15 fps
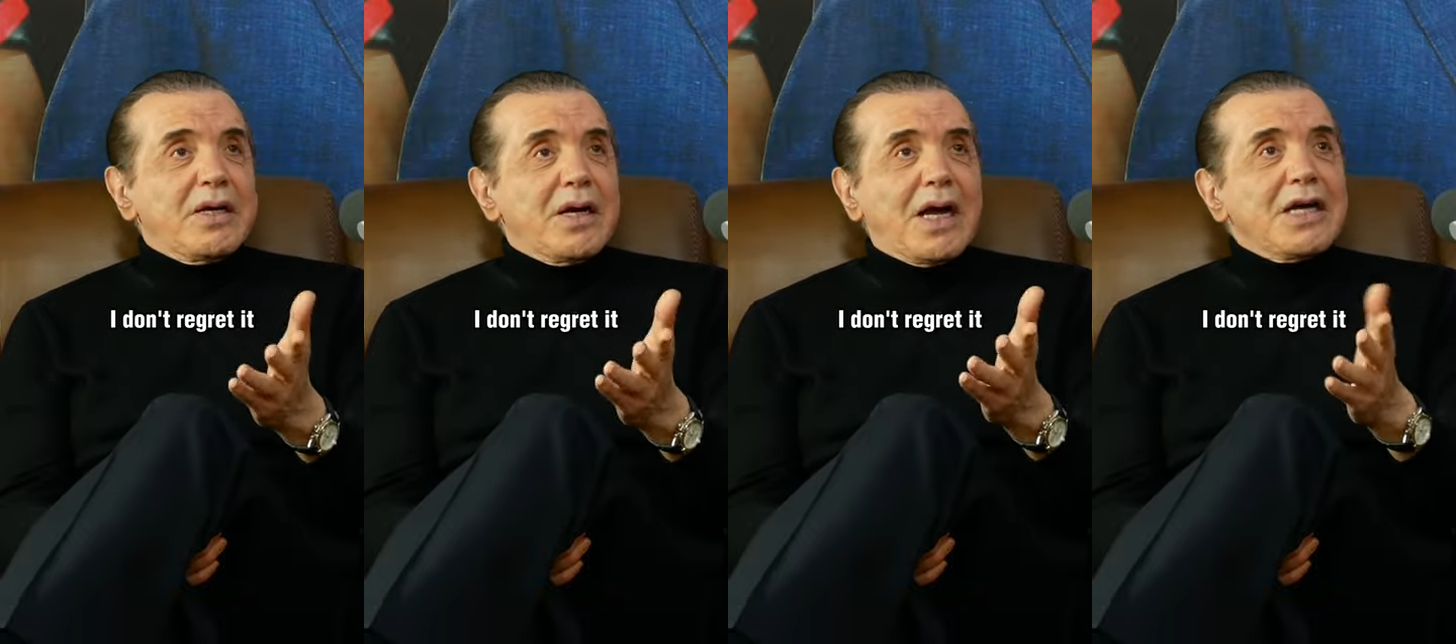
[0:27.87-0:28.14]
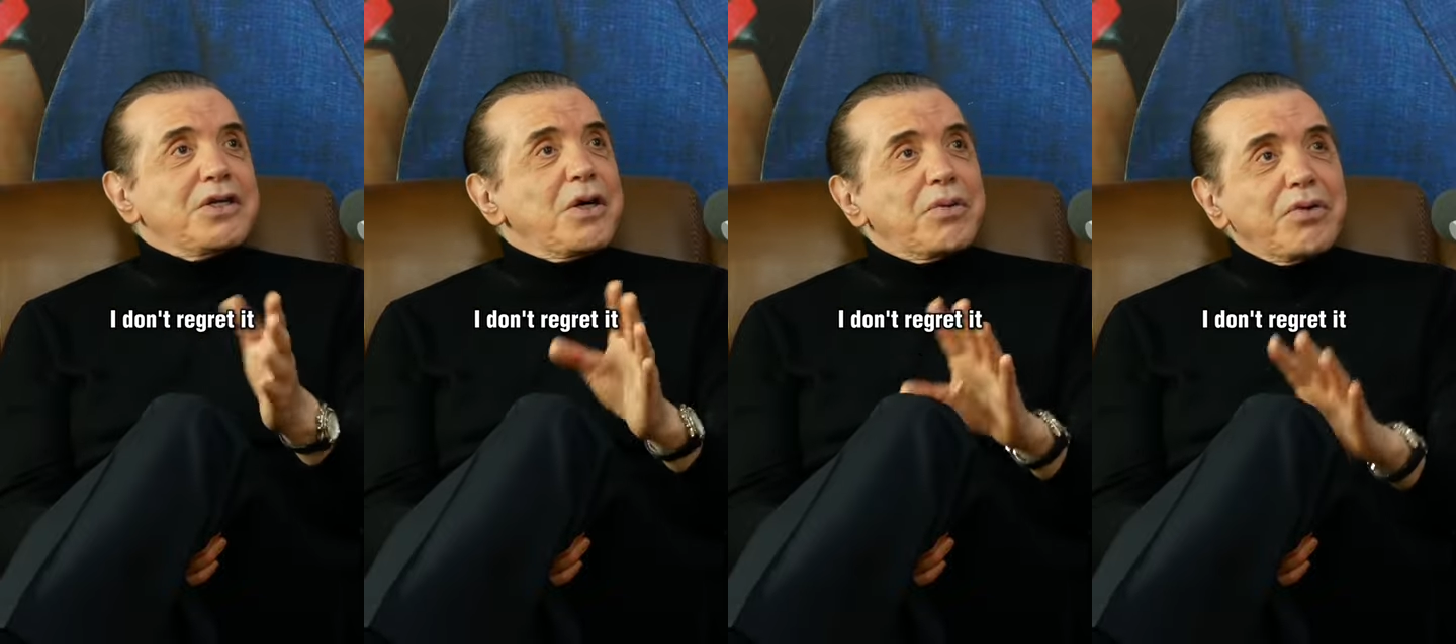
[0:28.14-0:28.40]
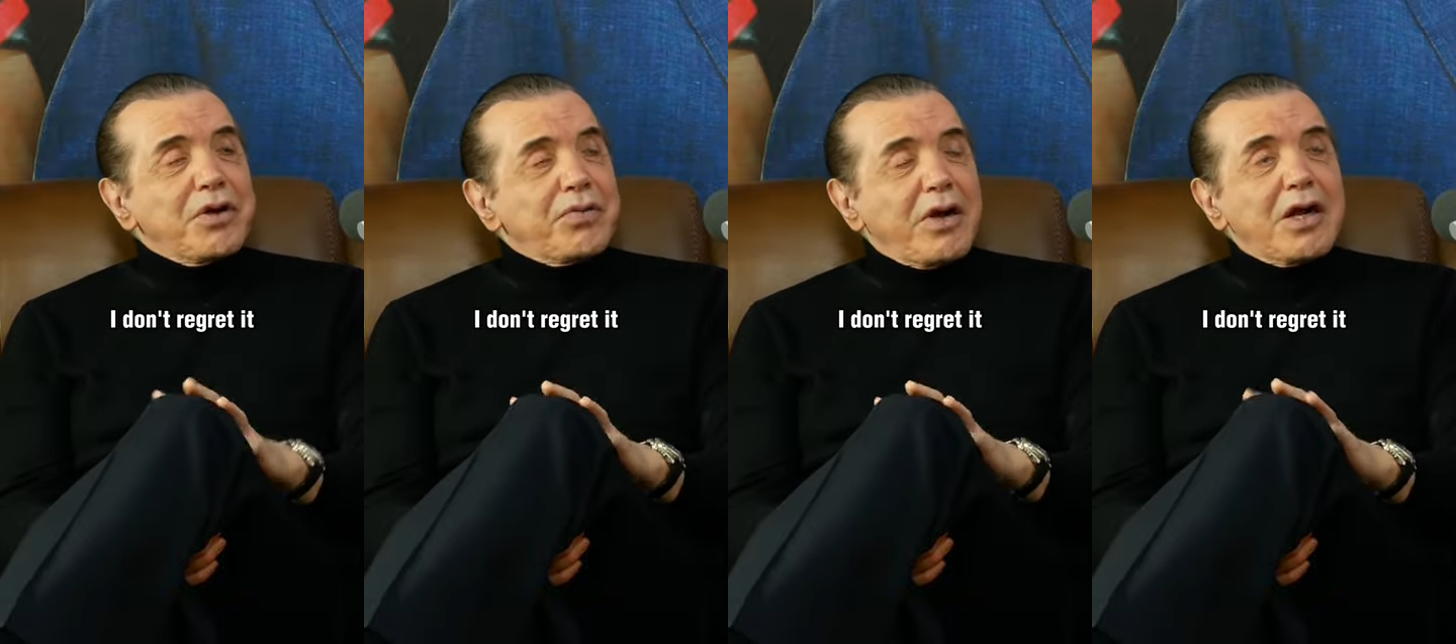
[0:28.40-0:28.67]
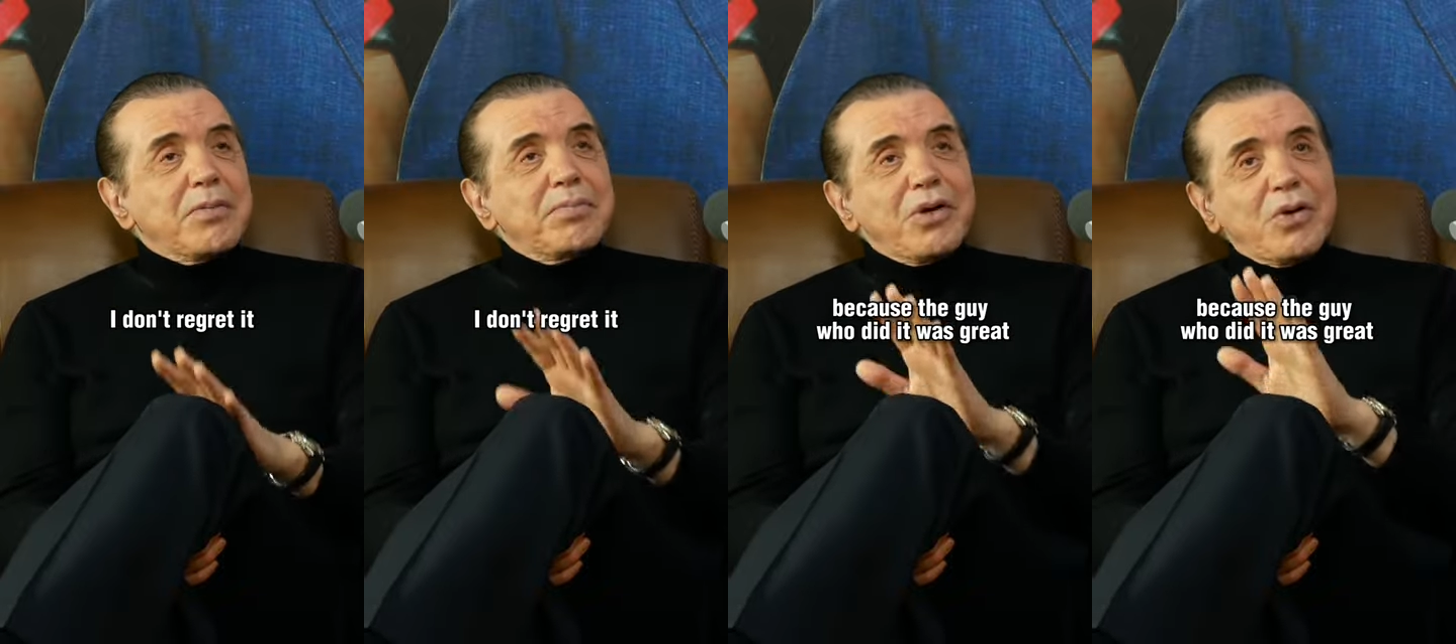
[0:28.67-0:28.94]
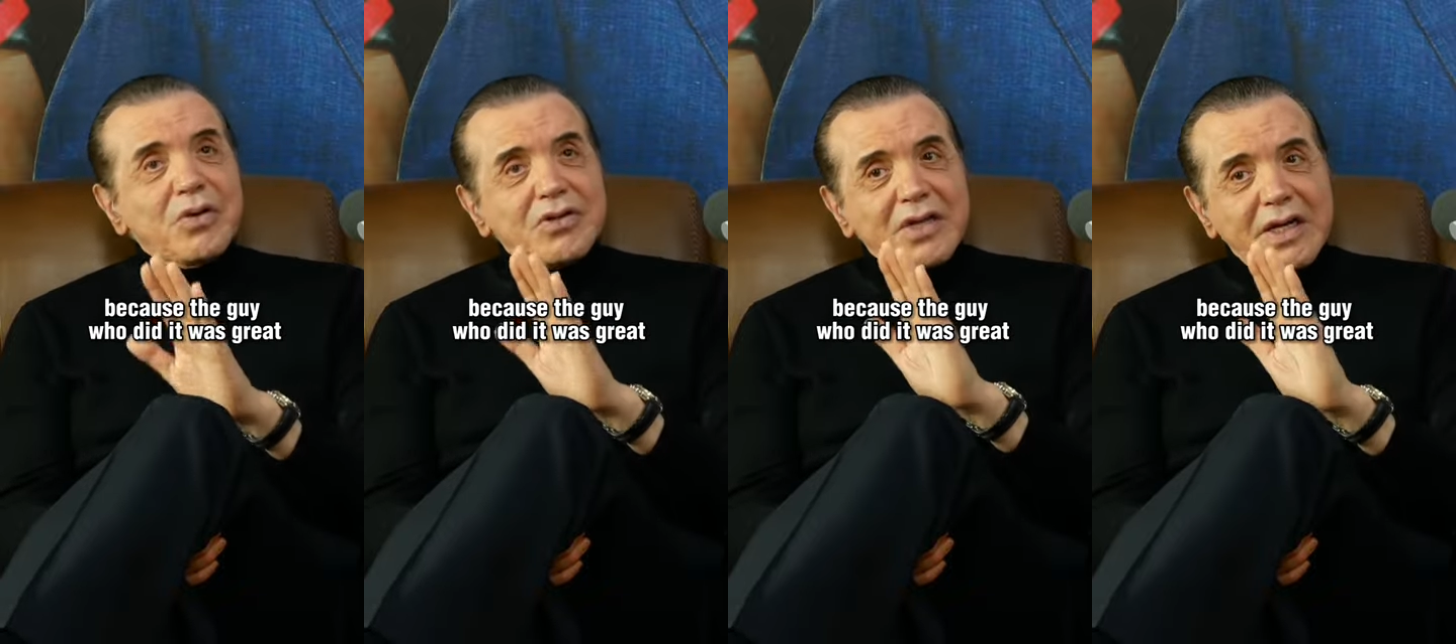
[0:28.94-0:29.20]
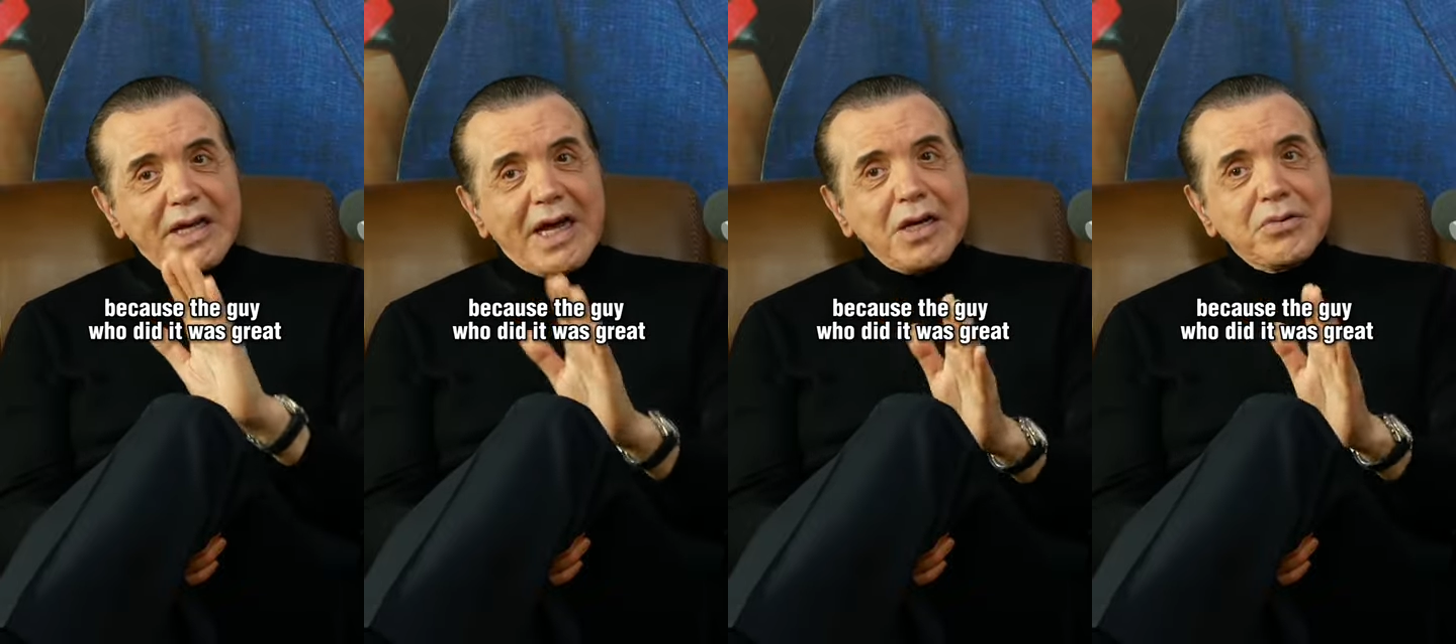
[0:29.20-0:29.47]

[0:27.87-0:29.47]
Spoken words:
I don't regret it because the guy who